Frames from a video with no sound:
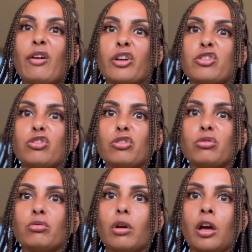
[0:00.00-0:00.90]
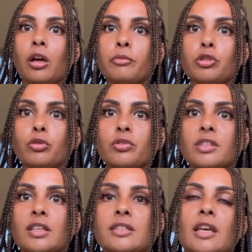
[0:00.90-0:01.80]
can you use
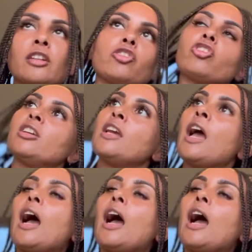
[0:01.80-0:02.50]
this energy,